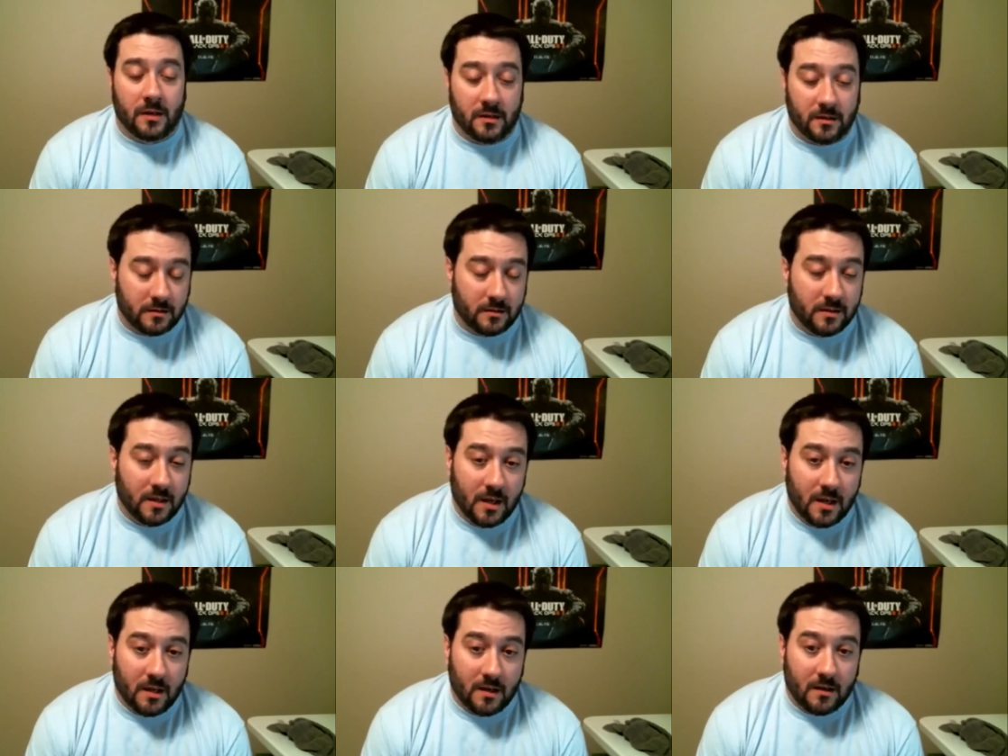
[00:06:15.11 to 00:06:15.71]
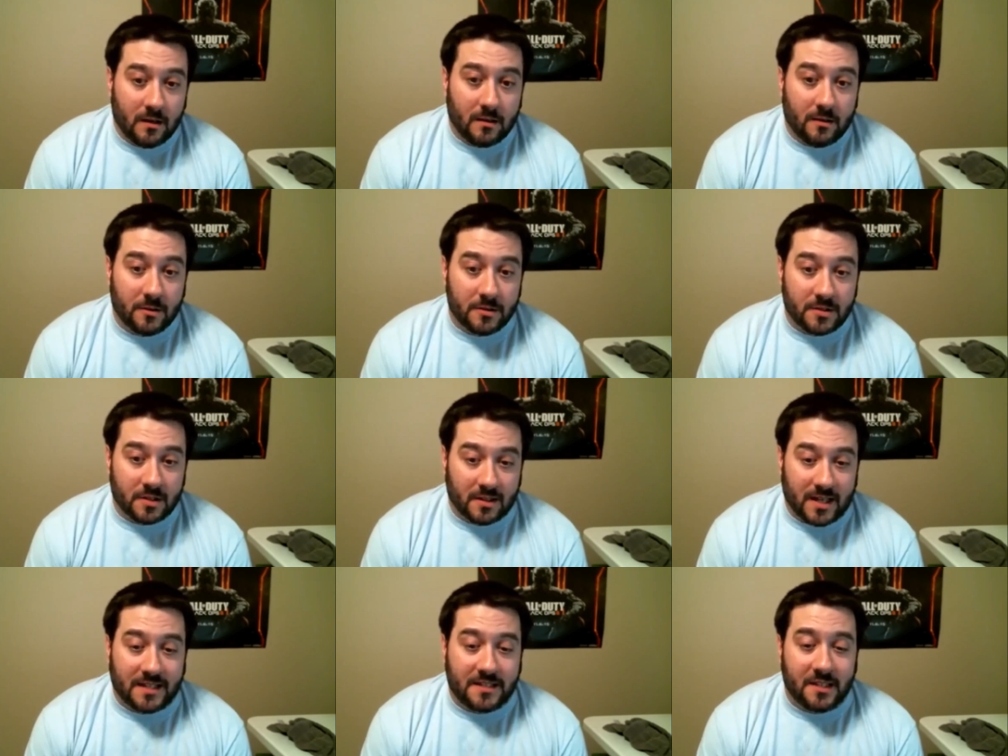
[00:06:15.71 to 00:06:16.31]
And there's a
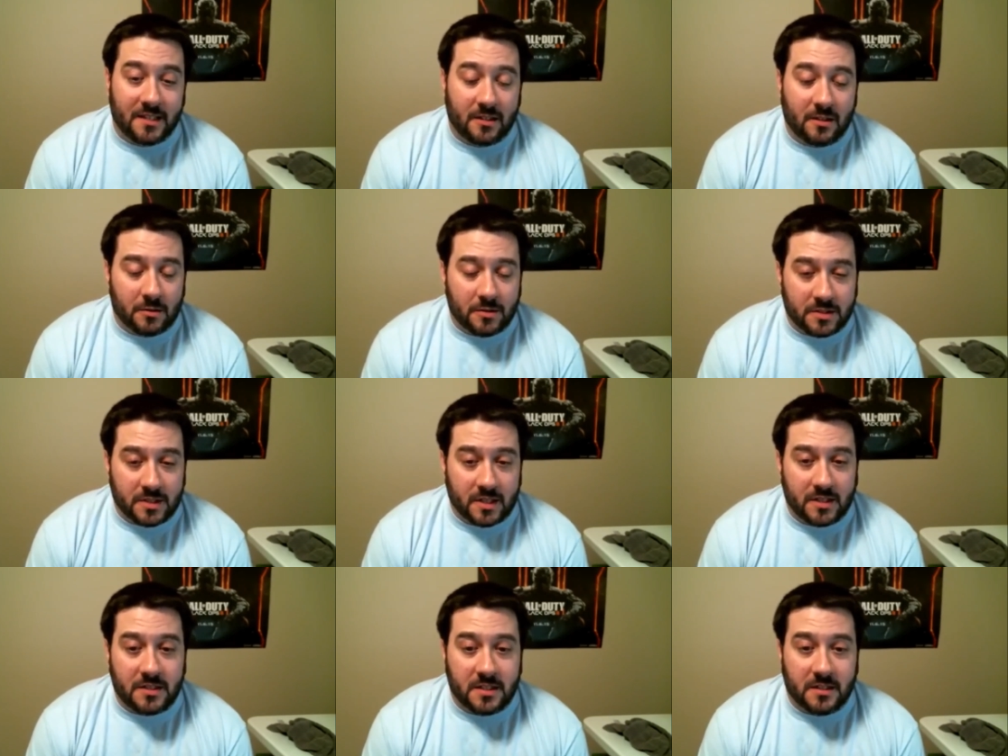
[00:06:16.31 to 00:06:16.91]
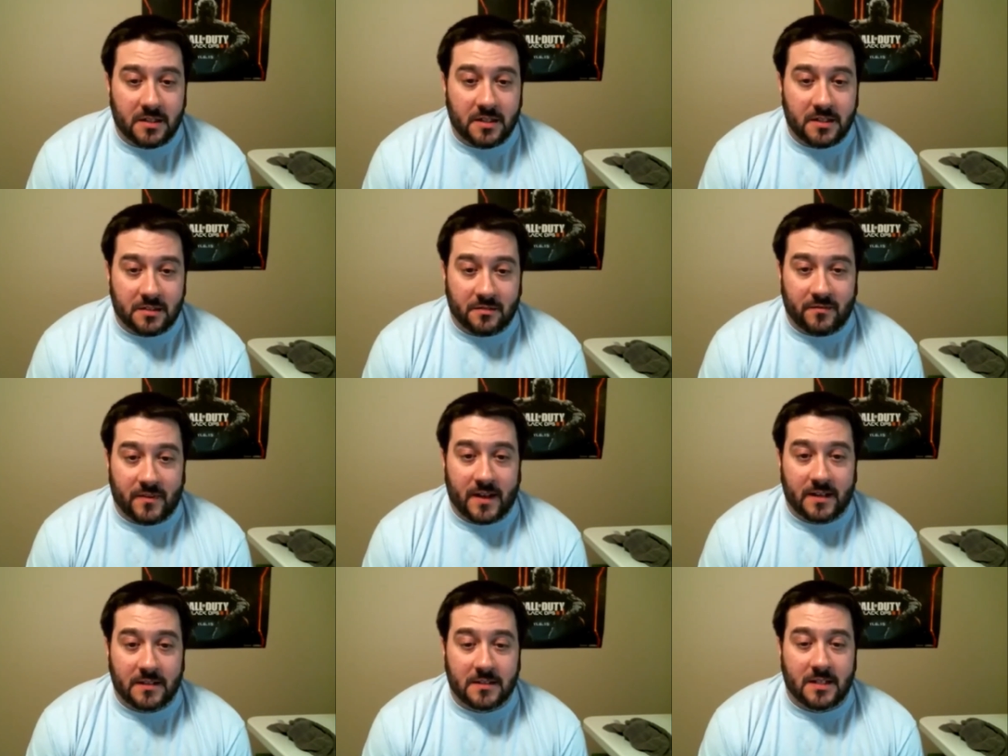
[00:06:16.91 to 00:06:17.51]
lot that goes into these
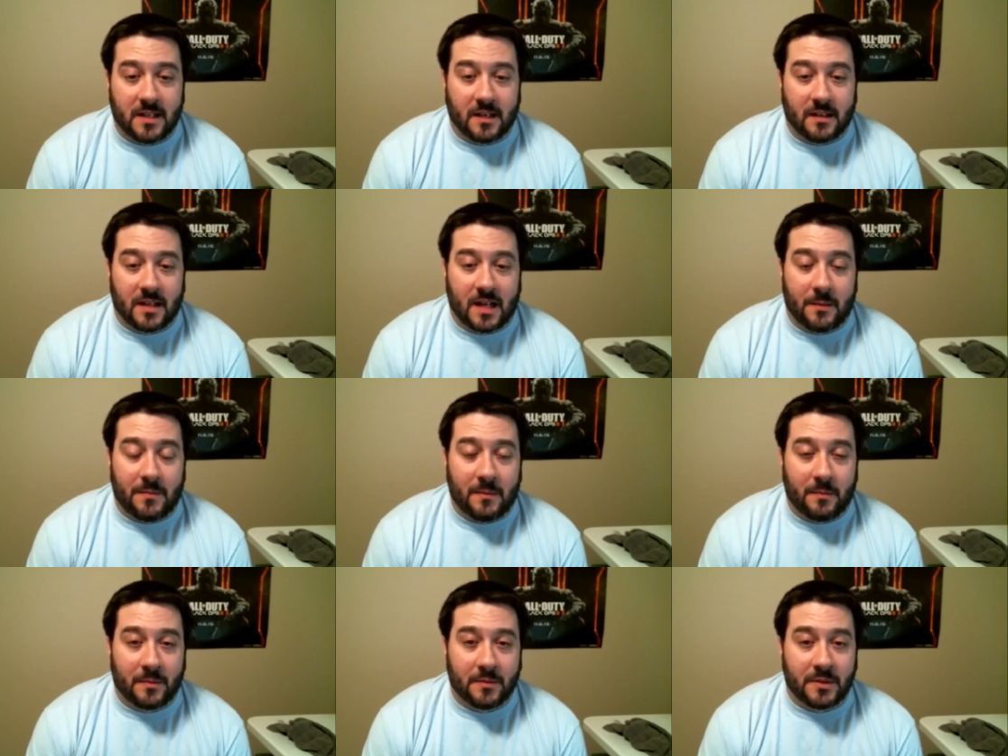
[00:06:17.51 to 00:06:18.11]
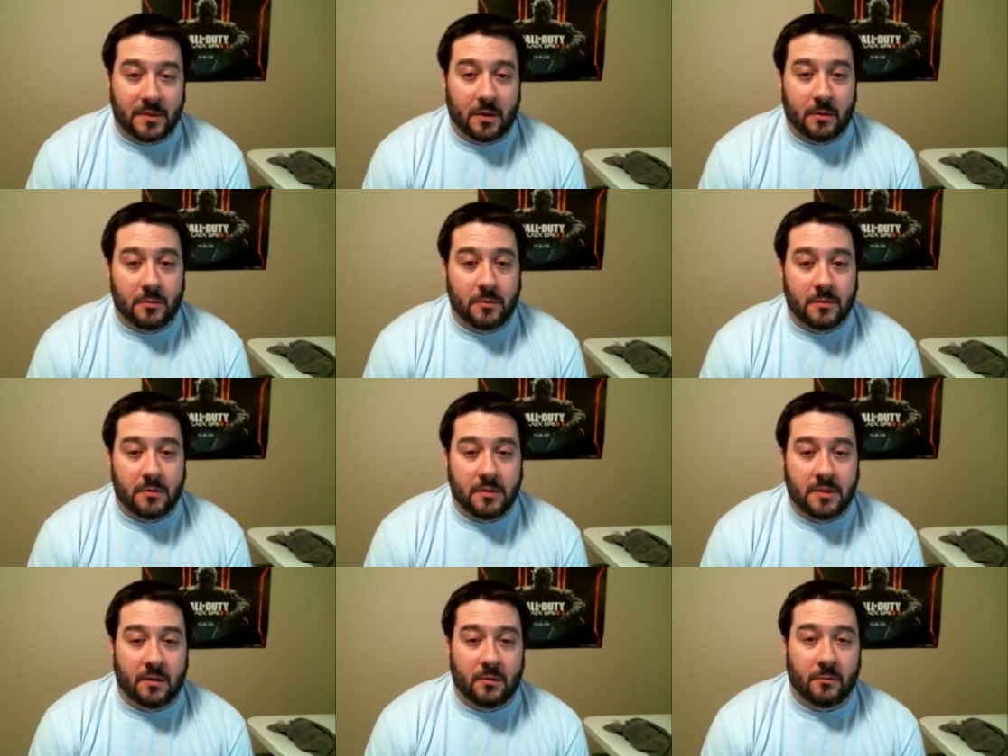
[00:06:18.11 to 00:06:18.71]
events that a lot of people
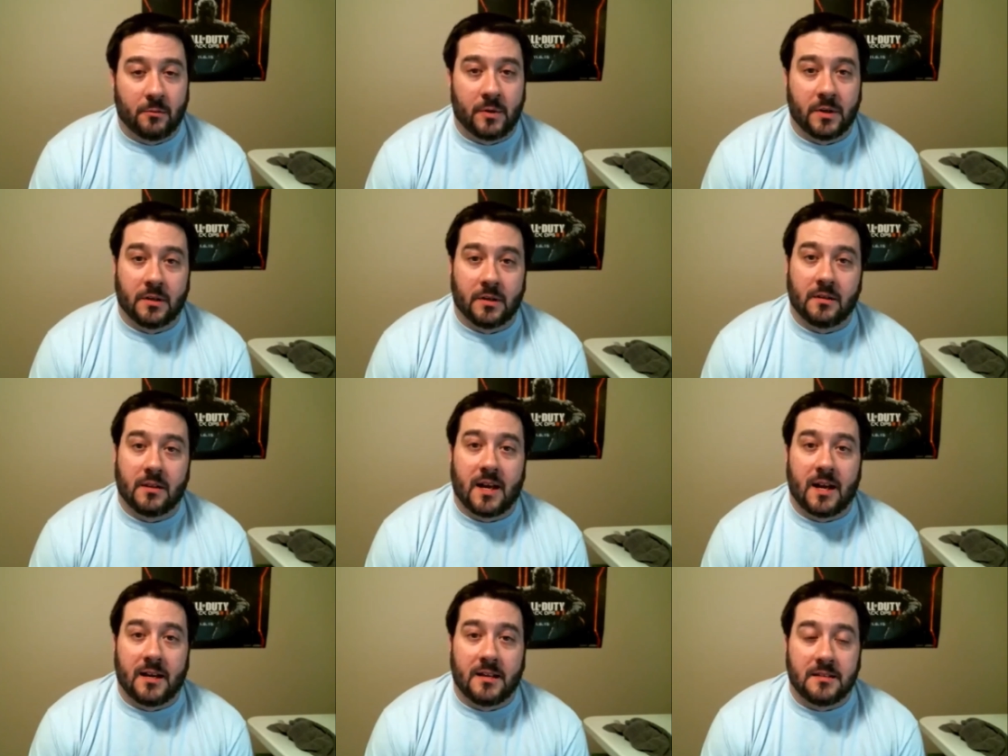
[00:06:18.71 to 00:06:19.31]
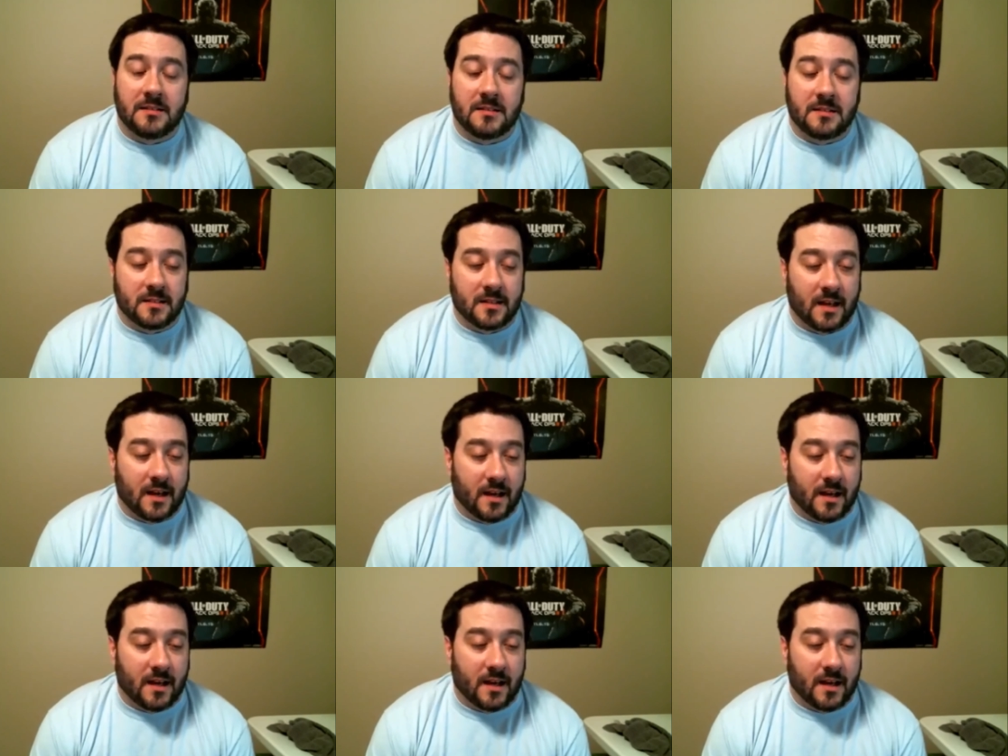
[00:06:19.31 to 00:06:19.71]
don't realize.